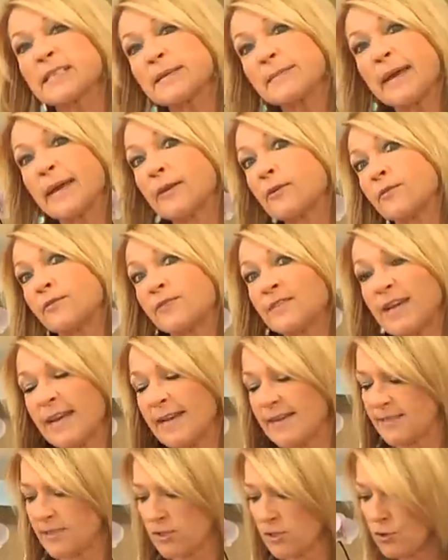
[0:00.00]
is a matter of
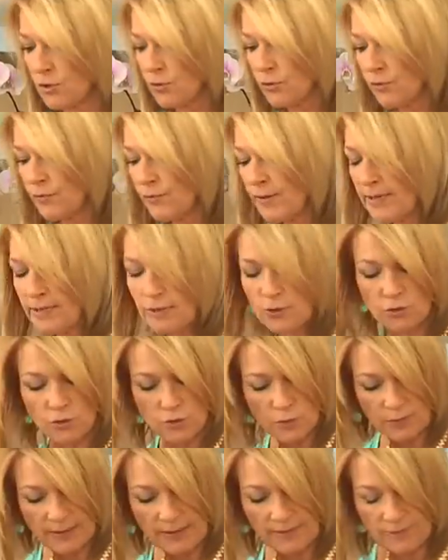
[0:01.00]
taste. You can really
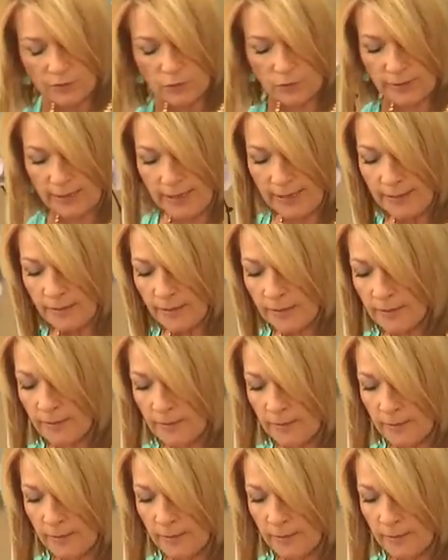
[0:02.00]
use whatever you like.